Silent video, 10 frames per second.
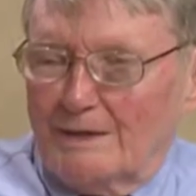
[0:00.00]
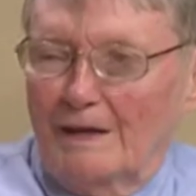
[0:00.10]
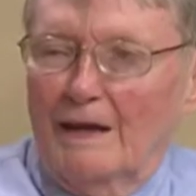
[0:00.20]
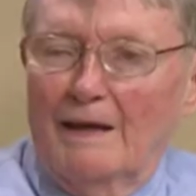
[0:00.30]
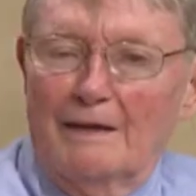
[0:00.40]

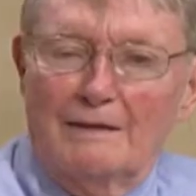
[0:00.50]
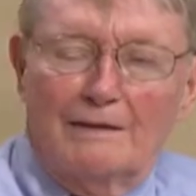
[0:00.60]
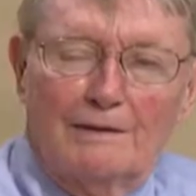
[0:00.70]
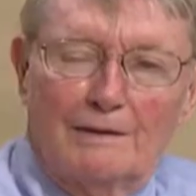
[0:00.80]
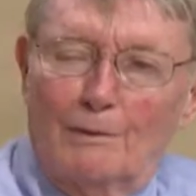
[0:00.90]
Yeah.
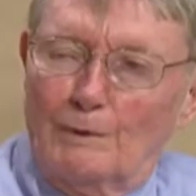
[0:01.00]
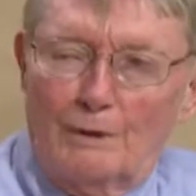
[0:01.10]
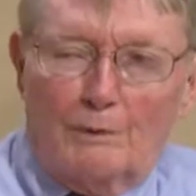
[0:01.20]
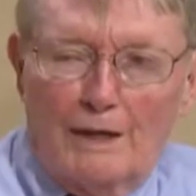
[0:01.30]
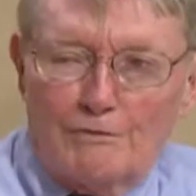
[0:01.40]
And uh, we
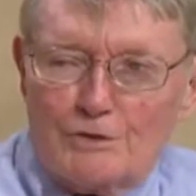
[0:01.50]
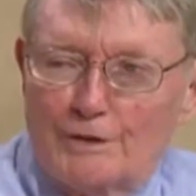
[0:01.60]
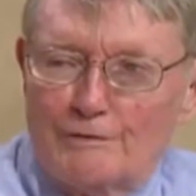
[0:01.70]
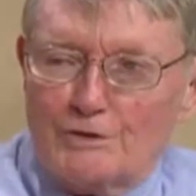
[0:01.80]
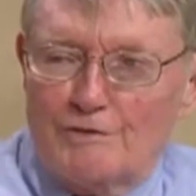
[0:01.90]
don't have
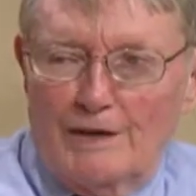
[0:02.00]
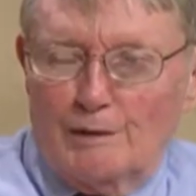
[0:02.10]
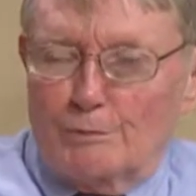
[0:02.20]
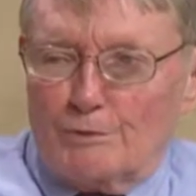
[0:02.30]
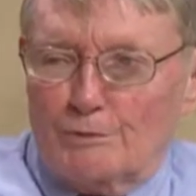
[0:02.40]
servers
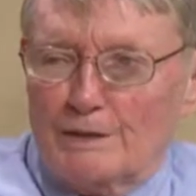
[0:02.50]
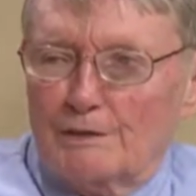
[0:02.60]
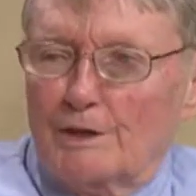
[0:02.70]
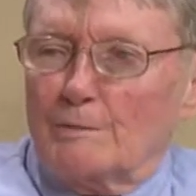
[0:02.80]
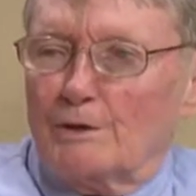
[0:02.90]
available at
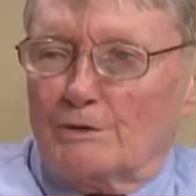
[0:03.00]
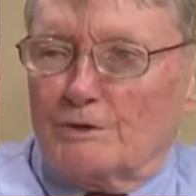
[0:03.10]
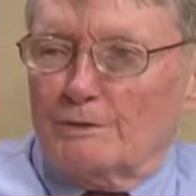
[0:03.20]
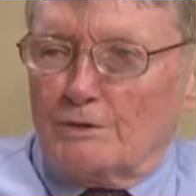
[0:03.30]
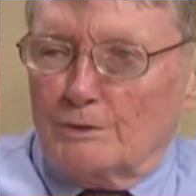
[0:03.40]
3.30 because
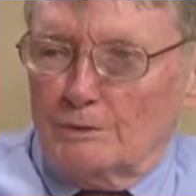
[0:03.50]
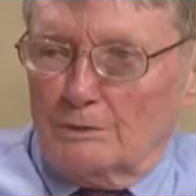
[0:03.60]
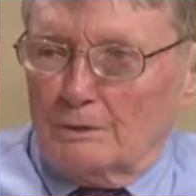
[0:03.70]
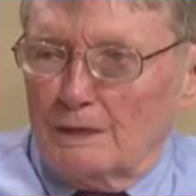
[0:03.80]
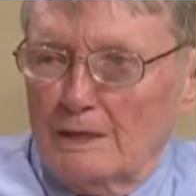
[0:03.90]
they're in
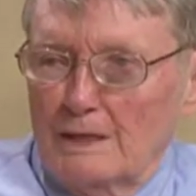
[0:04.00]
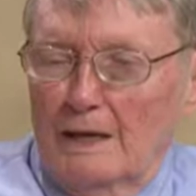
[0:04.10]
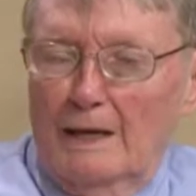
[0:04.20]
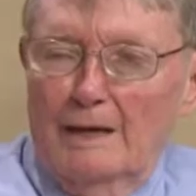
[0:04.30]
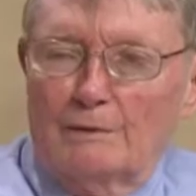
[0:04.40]
school. Oh, right.
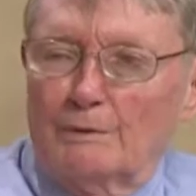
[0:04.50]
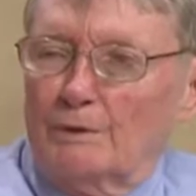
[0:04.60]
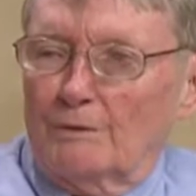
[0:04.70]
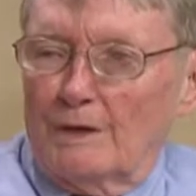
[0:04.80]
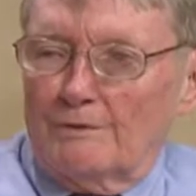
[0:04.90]
And we
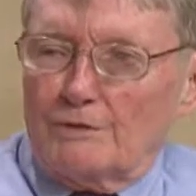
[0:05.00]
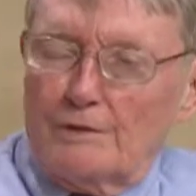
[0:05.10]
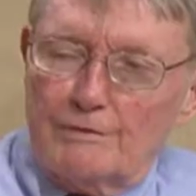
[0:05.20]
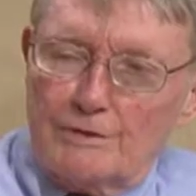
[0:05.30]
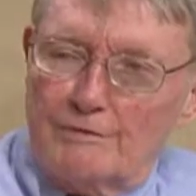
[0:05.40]
don't have
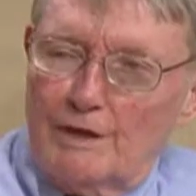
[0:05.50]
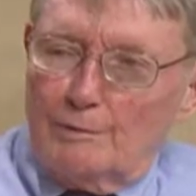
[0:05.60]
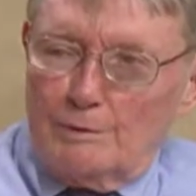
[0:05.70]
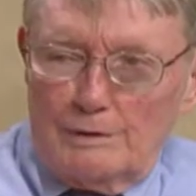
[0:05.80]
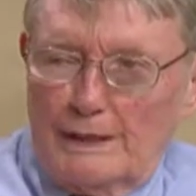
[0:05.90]
servers
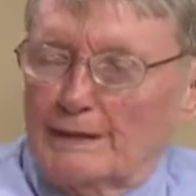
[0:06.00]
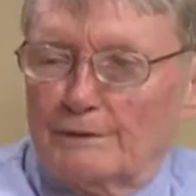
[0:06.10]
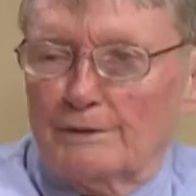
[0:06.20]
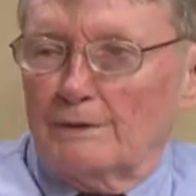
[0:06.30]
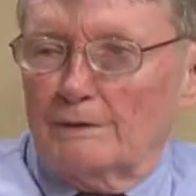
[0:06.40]
available at
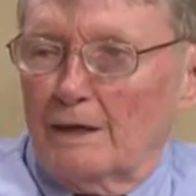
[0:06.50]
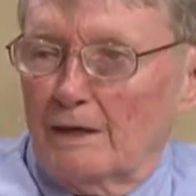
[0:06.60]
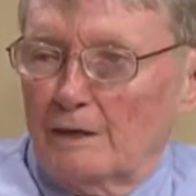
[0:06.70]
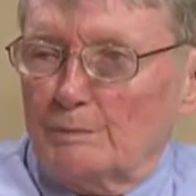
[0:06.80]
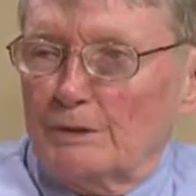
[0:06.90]
8.30 or
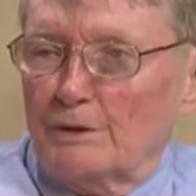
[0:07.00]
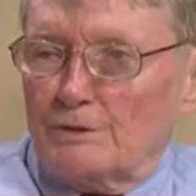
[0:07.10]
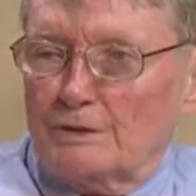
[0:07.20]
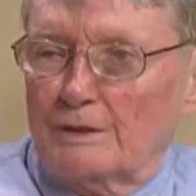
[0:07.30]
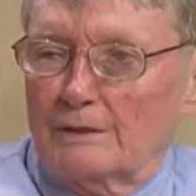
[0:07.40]
9
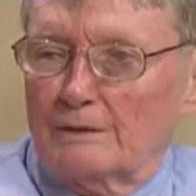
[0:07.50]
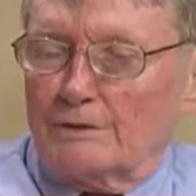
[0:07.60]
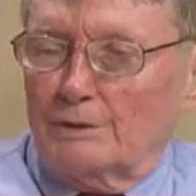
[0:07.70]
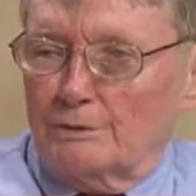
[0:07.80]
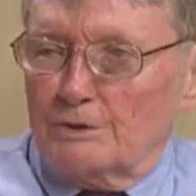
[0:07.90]
because they're
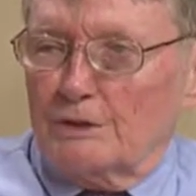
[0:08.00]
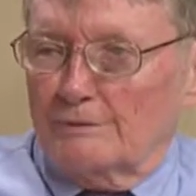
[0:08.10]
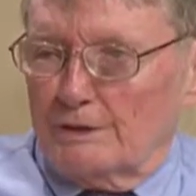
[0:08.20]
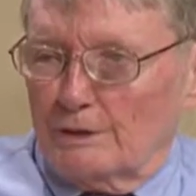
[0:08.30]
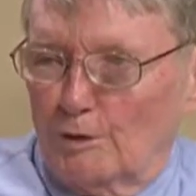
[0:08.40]
students
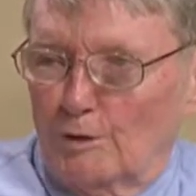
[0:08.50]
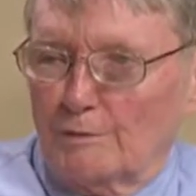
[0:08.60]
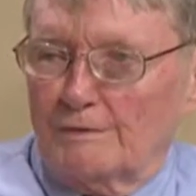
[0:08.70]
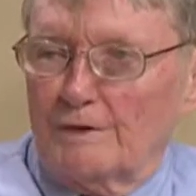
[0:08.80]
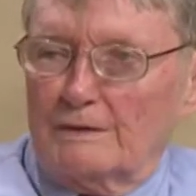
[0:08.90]
living at
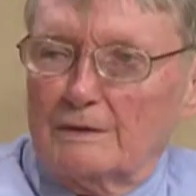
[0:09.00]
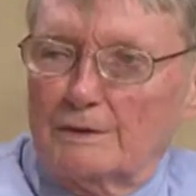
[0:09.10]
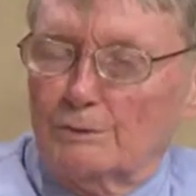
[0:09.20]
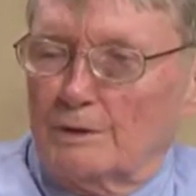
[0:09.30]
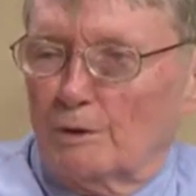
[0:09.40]
home. They've got to
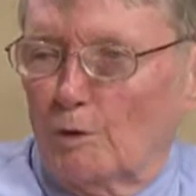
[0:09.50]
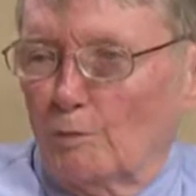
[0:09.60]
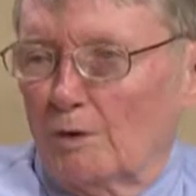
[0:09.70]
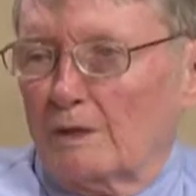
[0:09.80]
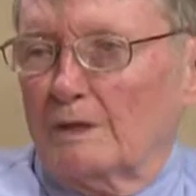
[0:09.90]
do their
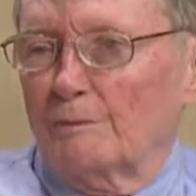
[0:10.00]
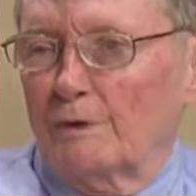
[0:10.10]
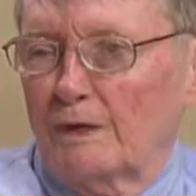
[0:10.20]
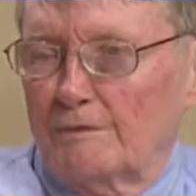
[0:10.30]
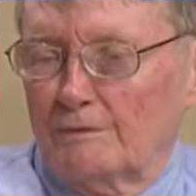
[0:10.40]
homework and
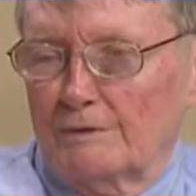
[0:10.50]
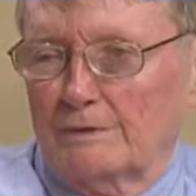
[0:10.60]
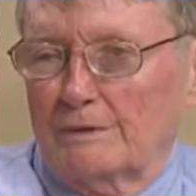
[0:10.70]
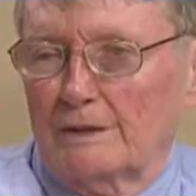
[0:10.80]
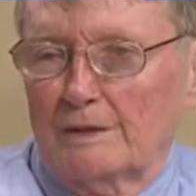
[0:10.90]
what have you.
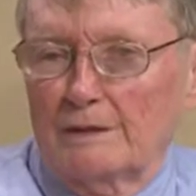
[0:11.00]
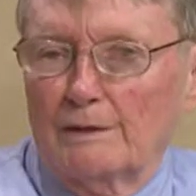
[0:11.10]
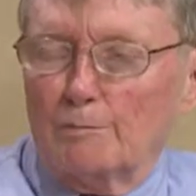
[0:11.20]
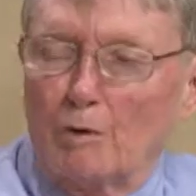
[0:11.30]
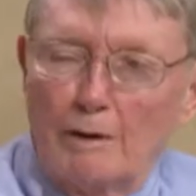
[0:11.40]
And, and
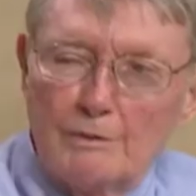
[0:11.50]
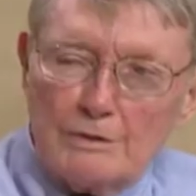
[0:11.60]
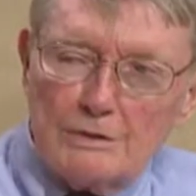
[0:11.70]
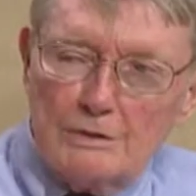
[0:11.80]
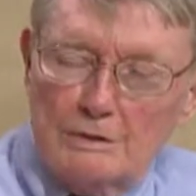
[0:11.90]
they're
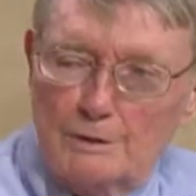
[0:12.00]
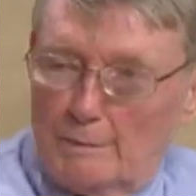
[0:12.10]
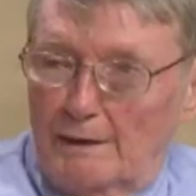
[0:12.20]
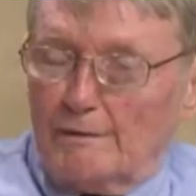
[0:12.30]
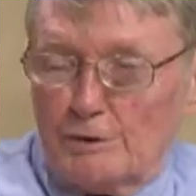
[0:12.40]
promised, uh, the
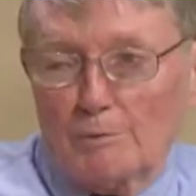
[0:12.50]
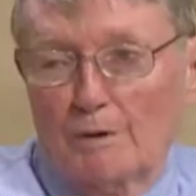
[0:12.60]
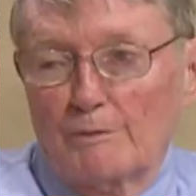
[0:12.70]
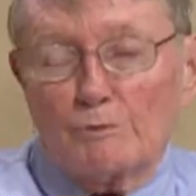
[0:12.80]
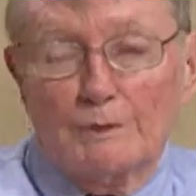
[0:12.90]
parents are
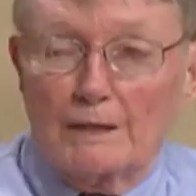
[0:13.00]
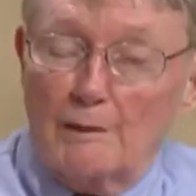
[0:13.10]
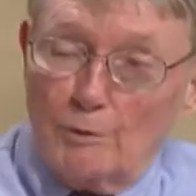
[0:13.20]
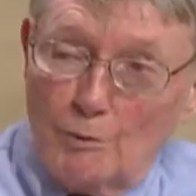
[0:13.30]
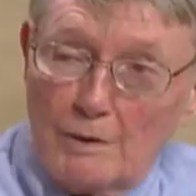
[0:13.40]
promised when they
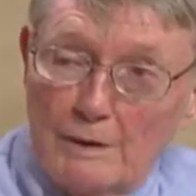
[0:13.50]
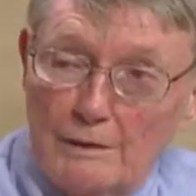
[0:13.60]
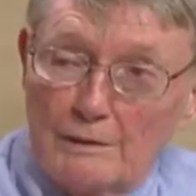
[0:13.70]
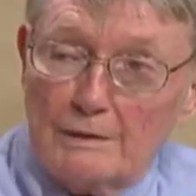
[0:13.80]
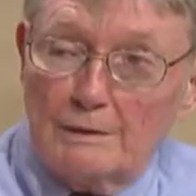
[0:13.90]
come to work
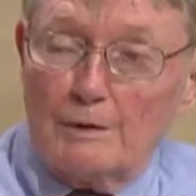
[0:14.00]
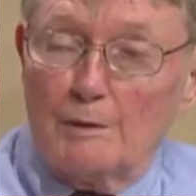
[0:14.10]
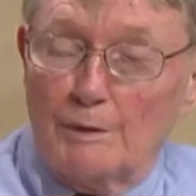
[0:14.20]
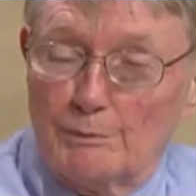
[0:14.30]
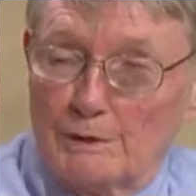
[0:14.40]
here that right. they're going
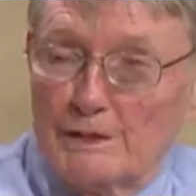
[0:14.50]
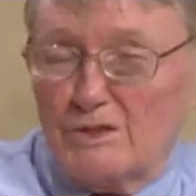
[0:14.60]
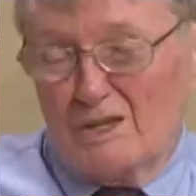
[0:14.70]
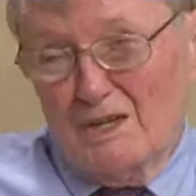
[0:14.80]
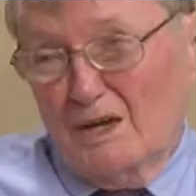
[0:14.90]
to be
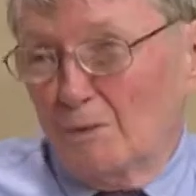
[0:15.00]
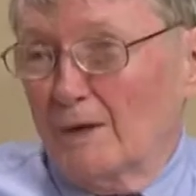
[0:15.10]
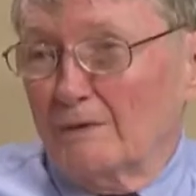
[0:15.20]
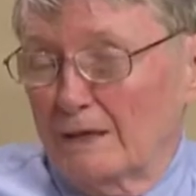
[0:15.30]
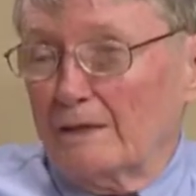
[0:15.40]
released
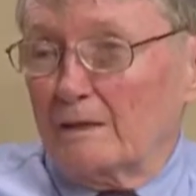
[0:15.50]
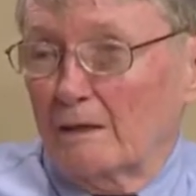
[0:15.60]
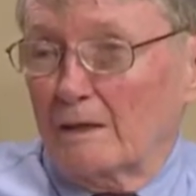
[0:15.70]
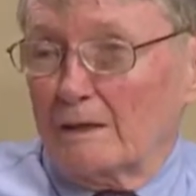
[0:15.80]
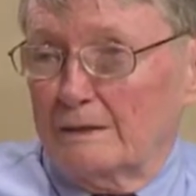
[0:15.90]
around 8
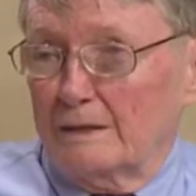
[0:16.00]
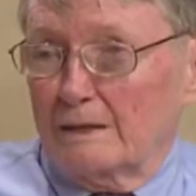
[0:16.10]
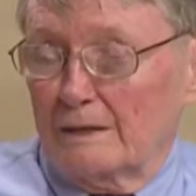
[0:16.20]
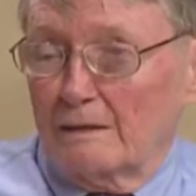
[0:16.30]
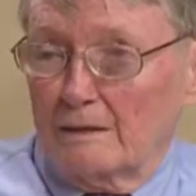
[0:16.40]
o'clock and right.
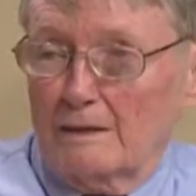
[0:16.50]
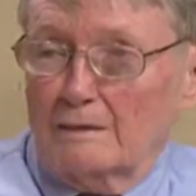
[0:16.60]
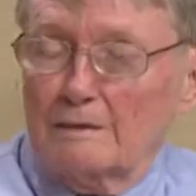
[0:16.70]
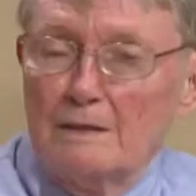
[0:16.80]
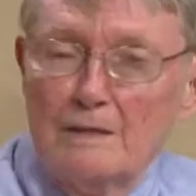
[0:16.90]
not, not later.